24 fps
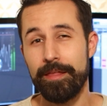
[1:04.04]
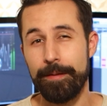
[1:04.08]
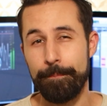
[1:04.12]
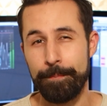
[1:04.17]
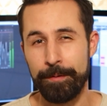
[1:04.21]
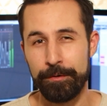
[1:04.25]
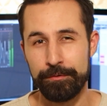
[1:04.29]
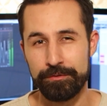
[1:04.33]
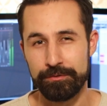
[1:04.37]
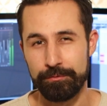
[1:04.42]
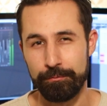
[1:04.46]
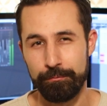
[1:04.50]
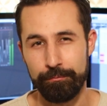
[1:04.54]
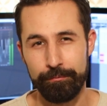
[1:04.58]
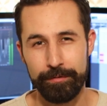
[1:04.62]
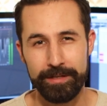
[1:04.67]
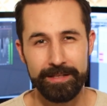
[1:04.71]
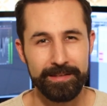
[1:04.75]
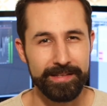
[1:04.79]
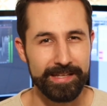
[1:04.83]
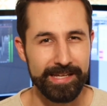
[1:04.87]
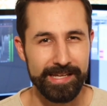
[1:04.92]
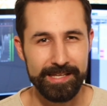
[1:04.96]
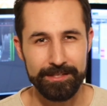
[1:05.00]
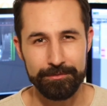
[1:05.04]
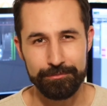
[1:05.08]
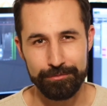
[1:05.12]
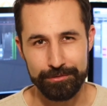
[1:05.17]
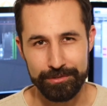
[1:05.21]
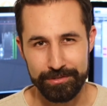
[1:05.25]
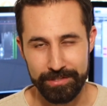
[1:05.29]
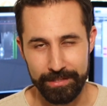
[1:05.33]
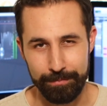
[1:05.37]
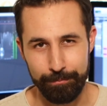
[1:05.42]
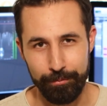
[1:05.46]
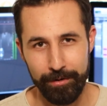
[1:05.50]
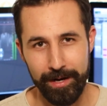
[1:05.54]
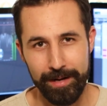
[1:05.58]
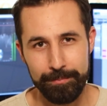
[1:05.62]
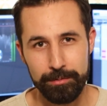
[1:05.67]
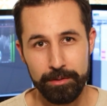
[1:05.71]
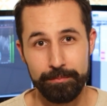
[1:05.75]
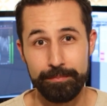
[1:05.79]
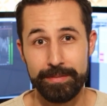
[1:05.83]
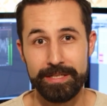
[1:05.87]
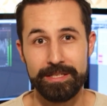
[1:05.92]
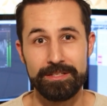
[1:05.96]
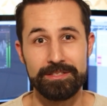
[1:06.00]
they pose a really interesting
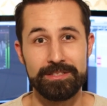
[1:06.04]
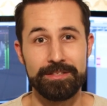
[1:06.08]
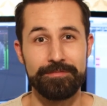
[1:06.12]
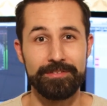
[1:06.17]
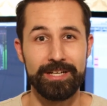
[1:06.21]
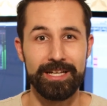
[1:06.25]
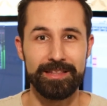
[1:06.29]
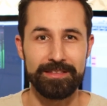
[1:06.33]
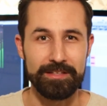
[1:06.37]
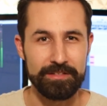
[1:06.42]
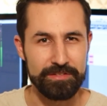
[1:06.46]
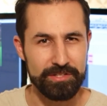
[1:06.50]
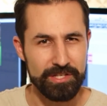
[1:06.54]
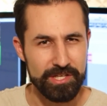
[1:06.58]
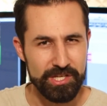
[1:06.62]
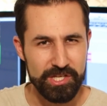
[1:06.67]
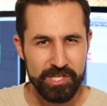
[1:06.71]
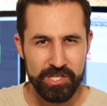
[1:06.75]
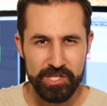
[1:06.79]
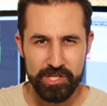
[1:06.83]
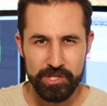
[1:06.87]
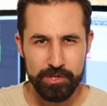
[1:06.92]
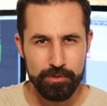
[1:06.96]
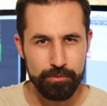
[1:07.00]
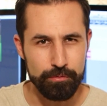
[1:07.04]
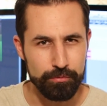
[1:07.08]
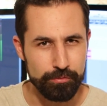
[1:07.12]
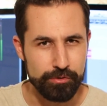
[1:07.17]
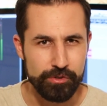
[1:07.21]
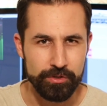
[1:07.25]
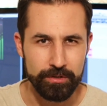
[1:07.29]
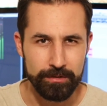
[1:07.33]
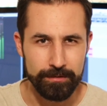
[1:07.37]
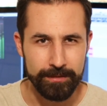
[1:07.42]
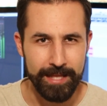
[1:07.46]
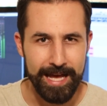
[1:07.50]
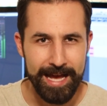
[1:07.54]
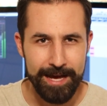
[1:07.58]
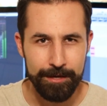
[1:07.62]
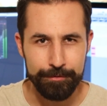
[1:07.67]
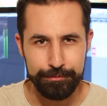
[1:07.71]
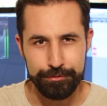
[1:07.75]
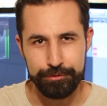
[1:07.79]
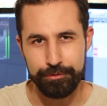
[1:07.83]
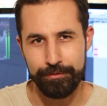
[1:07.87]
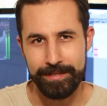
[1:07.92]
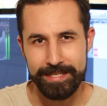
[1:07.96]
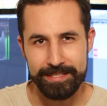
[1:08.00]
problem because they've got this huge,
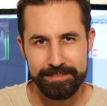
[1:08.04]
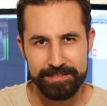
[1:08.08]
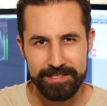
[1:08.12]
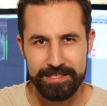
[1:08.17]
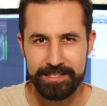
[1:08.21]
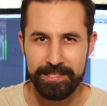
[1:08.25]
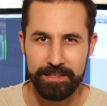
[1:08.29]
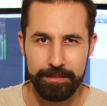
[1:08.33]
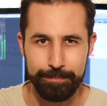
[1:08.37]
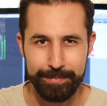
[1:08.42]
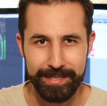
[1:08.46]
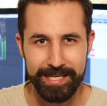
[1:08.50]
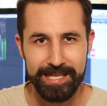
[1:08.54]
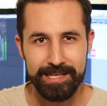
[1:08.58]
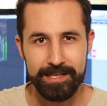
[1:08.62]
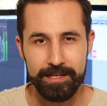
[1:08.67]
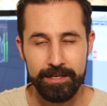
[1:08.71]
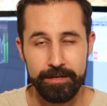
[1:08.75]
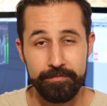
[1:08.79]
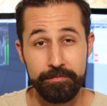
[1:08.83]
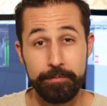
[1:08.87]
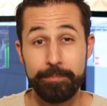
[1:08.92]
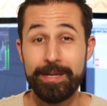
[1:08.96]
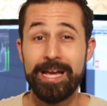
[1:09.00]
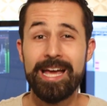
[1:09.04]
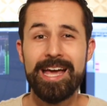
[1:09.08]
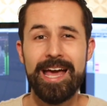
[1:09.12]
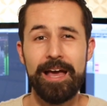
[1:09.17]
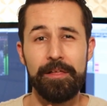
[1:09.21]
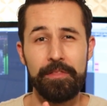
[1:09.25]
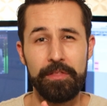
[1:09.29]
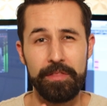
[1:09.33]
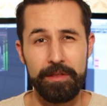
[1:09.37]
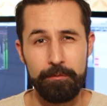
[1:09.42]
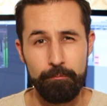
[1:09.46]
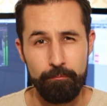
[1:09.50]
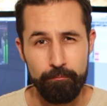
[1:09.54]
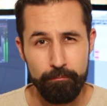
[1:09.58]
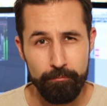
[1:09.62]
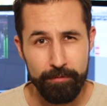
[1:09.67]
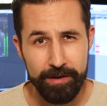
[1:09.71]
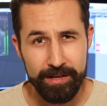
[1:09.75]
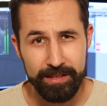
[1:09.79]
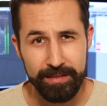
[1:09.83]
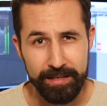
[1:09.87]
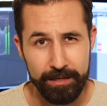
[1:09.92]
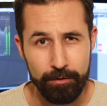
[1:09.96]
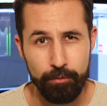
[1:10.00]
loud transient at the beginning of them, and then they
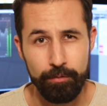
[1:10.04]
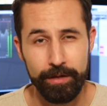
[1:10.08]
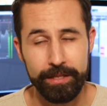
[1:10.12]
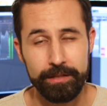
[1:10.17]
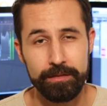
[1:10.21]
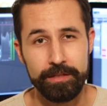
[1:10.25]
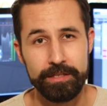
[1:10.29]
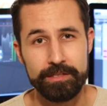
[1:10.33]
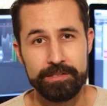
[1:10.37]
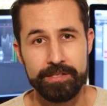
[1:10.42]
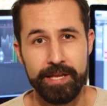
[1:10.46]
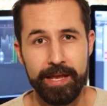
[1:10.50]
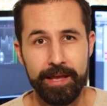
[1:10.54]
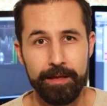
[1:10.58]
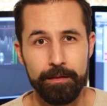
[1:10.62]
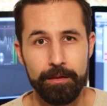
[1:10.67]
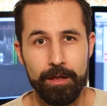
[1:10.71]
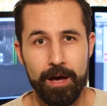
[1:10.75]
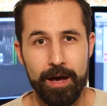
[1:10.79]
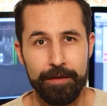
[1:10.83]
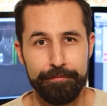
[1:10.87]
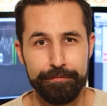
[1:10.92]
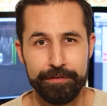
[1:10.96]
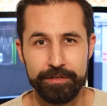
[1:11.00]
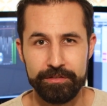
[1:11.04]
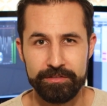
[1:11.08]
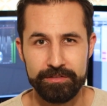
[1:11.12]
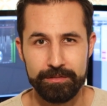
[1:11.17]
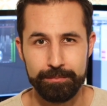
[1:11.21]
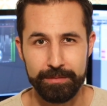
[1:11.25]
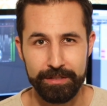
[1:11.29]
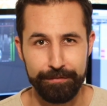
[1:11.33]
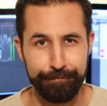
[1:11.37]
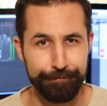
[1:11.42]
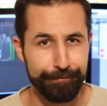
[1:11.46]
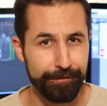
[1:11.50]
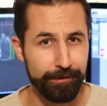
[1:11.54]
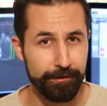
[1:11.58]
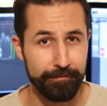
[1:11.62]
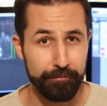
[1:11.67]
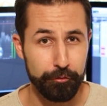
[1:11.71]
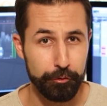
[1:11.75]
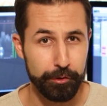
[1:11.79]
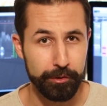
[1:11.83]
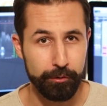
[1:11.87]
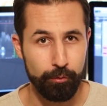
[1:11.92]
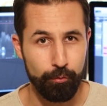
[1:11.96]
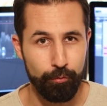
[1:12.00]
really quickly tail off into something very,
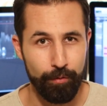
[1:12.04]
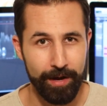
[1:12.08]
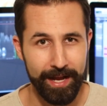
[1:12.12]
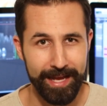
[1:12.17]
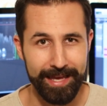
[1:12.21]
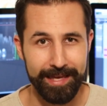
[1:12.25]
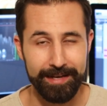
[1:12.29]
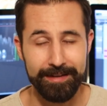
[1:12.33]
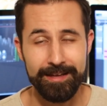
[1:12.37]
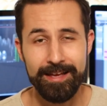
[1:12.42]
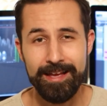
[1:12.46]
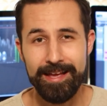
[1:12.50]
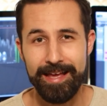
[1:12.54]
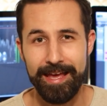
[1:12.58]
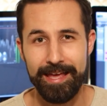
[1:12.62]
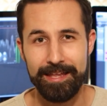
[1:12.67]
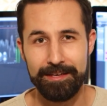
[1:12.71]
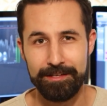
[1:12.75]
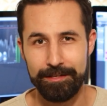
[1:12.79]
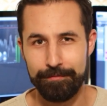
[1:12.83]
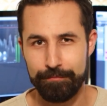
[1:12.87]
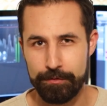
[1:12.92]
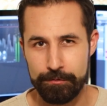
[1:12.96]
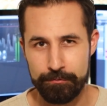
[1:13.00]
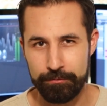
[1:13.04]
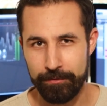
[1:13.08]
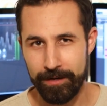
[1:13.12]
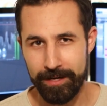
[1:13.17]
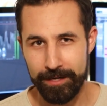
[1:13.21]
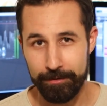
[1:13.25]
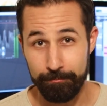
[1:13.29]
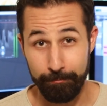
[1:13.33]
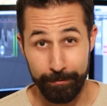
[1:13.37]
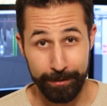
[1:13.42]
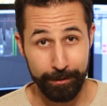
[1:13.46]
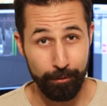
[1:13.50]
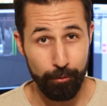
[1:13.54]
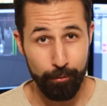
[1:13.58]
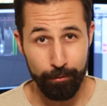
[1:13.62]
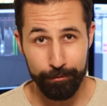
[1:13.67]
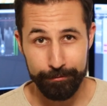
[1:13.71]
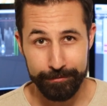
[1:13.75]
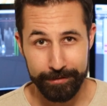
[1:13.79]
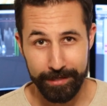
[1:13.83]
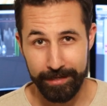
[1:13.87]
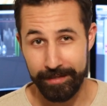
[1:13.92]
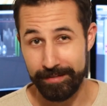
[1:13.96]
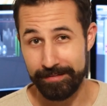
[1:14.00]
very quiet. And if you try and
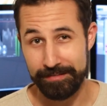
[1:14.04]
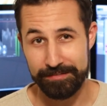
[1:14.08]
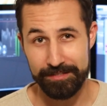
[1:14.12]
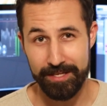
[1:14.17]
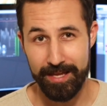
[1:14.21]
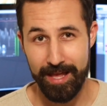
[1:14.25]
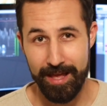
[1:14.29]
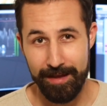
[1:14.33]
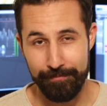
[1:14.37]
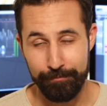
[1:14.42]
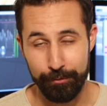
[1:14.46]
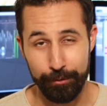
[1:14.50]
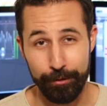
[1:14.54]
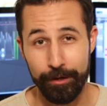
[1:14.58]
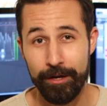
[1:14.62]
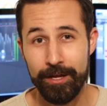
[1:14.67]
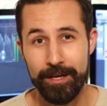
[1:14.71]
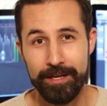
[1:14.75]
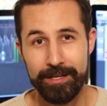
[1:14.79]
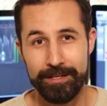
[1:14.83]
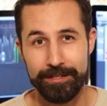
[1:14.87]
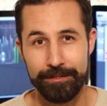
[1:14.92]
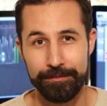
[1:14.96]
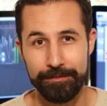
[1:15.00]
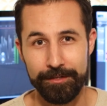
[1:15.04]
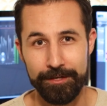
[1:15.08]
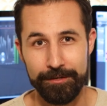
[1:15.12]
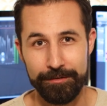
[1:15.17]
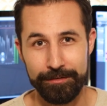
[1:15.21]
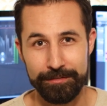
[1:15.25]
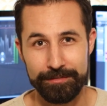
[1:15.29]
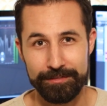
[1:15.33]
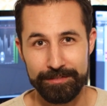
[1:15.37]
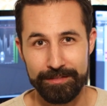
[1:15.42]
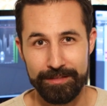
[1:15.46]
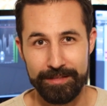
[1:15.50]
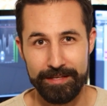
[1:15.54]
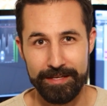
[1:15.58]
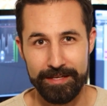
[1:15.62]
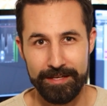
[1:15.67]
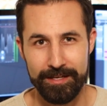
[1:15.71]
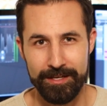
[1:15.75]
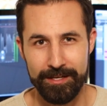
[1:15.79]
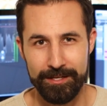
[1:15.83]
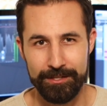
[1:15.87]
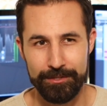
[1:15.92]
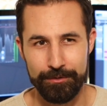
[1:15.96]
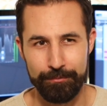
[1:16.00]
record guns ever, you'll notice
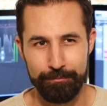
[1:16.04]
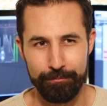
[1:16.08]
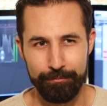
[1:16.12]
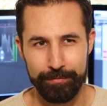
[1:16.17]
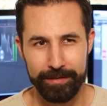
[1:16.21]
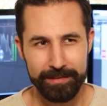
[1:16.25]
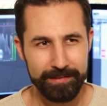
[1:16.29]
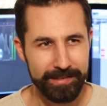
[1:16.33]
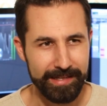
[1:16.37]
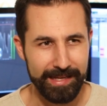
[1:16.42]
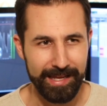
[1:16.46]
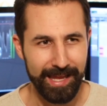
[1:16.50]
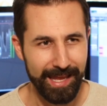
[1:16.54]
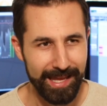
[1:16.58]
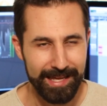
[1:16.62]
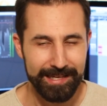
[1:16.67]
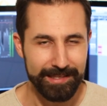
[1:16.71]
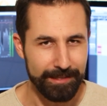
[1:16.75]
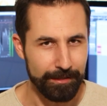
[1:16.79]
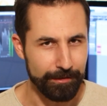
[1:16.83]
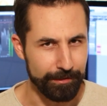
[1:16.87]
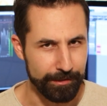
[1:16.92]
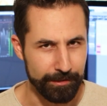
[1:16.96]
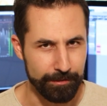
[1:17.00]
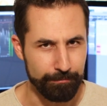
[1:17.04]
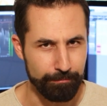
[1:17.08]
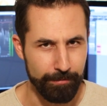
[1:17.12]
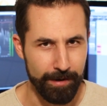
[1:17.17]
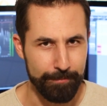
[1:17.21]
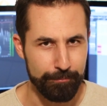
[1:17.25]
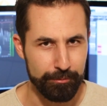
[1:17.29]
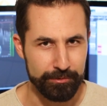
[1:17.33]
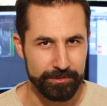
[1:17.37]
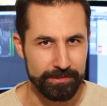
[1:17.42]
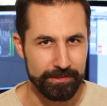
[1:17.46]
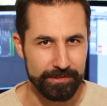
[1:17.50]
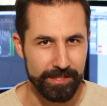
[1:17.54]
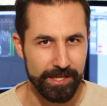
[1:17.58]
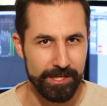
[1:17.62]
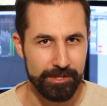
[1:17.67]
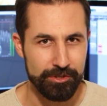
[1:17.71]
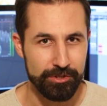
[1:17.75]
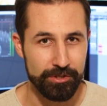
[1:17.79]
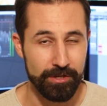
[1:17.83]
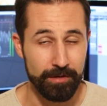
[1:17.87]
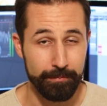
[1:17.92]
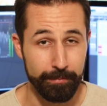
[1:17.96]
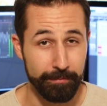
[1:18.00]
that you really can't get a good
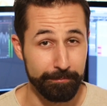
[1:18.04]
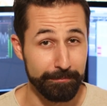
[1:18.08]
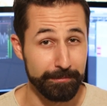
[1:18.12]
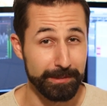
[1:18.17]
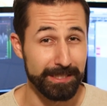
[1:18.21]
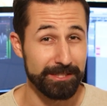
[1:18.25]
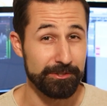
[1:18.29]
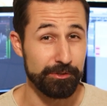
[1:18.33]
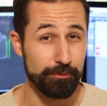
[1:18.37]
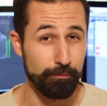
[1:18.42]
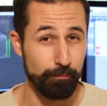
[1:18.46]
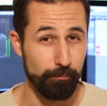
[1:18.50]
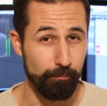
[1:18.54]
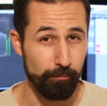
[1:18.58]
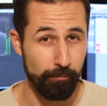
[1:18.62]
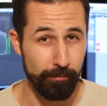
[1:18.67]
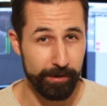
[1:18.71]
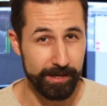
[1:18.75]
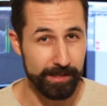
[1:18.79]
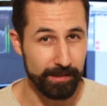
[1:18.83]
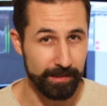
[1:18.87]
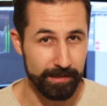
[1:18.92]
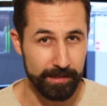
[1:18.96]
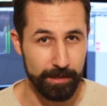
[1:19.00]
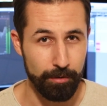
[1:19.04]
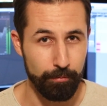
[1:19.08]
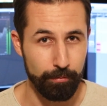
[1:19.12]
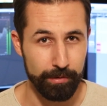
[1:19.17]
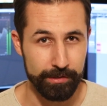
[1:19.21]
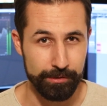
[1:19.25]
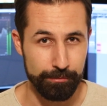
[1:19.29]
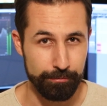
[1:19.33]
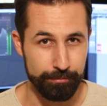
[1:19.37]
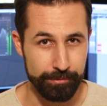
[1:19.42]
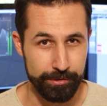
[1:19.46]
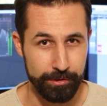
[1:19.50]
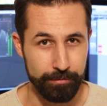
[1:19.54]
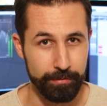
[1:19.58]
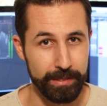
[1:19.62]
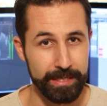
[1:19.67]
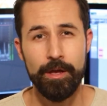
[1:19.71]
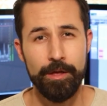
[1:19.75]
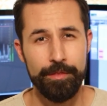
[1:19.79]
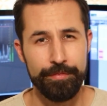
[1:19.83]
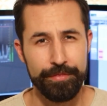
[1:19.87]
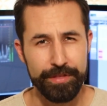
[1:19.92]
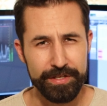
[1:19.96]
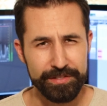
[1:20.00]
representation of them unless you really know what you're
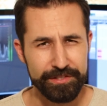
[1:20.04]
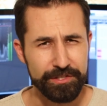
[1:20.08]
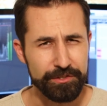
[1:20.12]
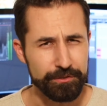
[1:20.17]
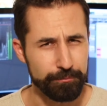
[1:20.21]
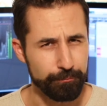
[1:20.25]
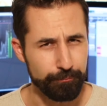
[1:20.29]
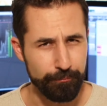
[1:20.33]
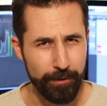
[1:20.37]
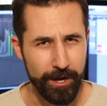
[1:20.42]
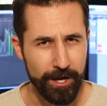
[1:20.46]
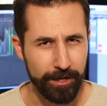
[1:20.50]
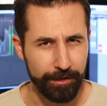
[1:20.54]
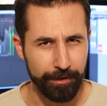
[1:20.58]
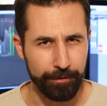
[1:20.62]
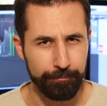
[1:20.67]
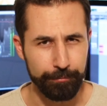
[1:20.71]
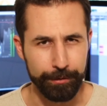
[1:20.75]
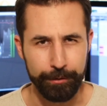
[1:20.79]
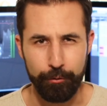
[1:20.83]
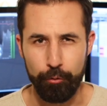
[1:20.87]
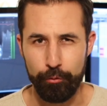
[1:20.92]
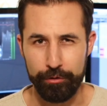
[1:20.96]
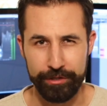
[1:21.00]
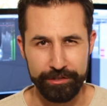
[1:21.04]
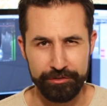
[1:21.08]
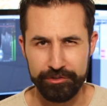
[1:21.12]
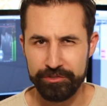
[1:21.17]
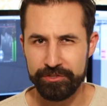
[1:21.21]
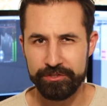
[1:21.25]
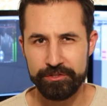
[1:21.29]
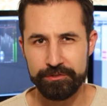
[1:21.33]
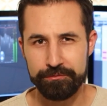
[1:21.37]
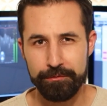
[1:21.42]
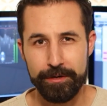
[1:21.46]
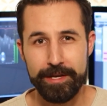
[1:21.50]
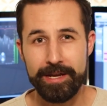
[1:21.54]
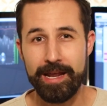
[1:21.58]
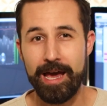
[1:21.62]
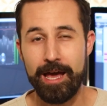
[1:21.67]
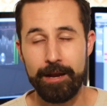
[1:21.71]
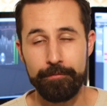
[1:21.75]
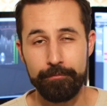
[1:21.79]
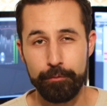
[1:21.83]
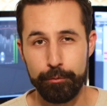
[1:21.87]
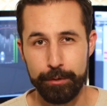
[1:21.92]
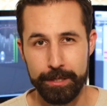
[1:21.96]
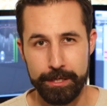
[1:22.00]
doing. This is a raw gun recording just straight
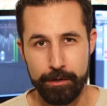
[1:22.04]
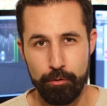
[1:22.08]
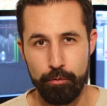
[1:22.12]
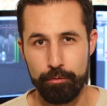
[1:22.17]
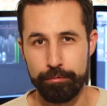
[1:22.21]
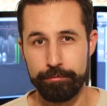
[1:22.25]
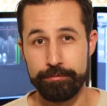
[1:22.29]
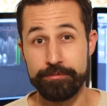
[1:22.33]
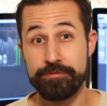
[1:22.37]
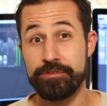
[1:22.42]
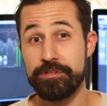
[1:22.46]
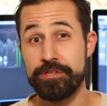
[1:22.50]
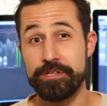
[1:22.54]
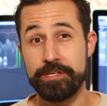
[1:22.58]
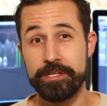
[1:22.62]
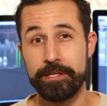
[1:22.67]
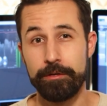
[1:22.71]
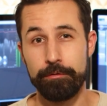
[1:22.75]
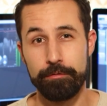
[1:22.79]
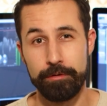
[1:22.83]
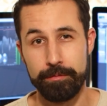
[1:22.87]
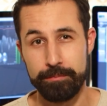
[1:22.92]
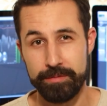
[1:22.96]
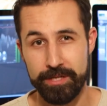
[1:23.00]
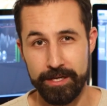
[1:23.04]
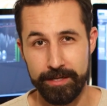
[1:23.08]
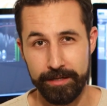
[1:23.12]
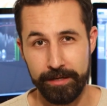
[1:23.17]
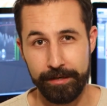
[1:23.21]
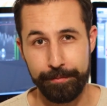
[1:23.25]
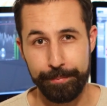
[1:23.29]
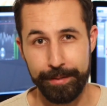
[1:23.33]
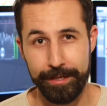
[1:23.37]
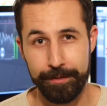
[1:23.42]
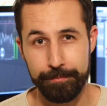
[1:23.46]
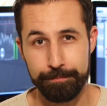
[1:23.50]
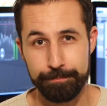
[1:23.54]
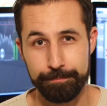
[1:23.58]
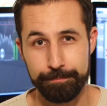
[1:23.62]
out of a recorder so you can hear what I'm talking about.